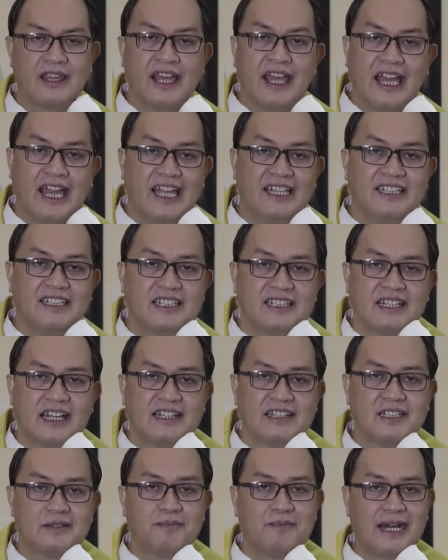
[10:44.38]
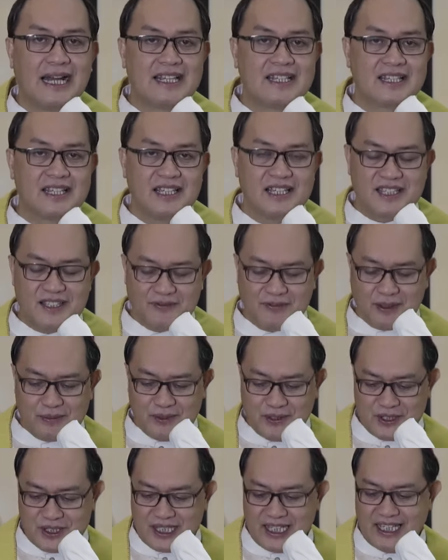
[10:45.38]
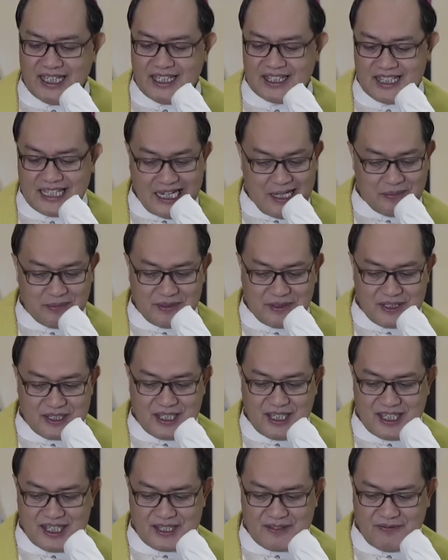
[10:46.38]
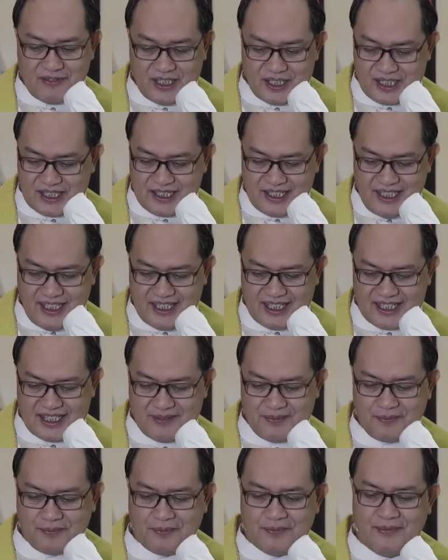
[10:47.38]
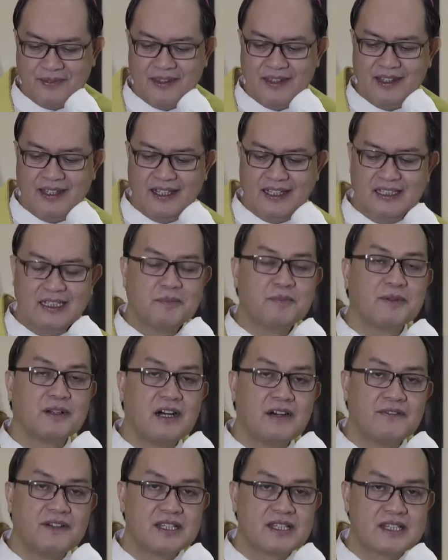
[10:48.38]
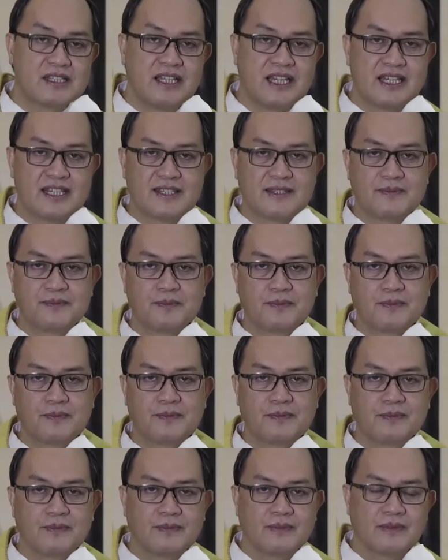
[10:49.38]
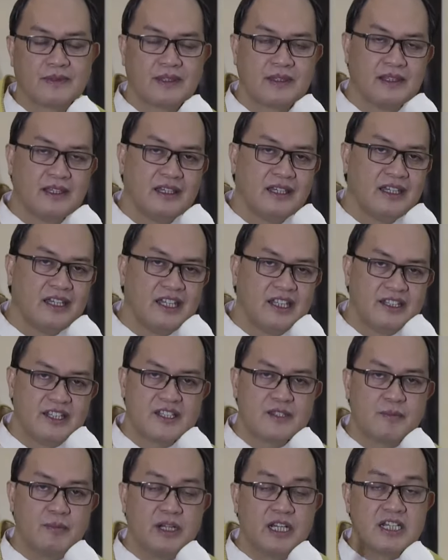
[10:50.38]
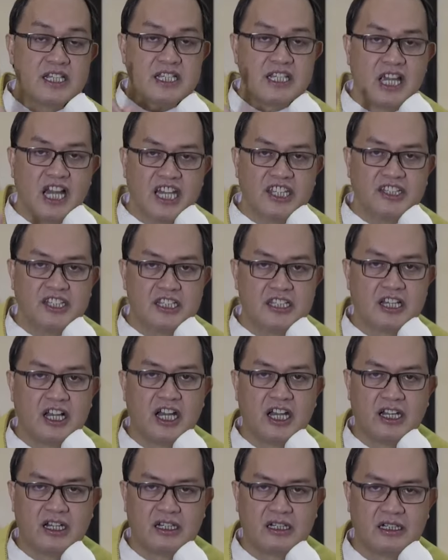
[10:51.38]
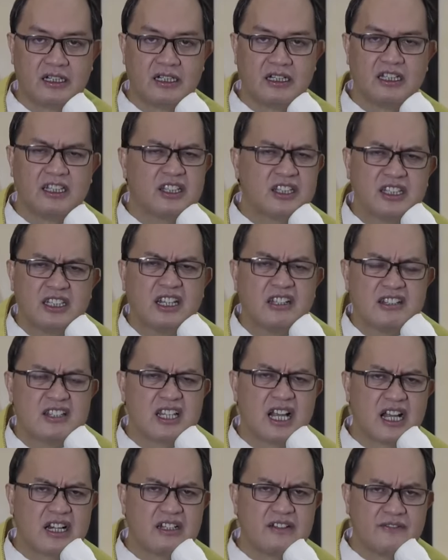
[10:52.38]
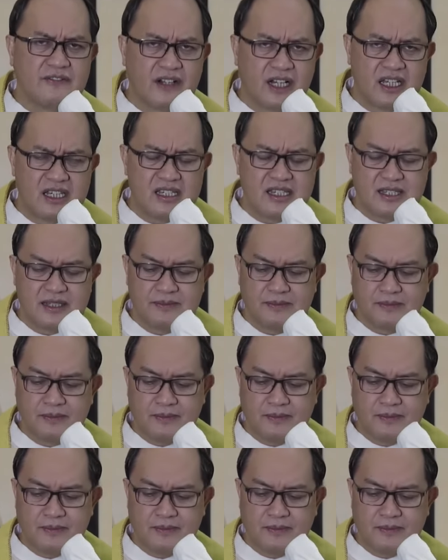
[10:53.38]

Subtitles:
And in another passage from Hosea chapter 6, verse 6, the prophet says, "It is mercy I desire, not sacrifice."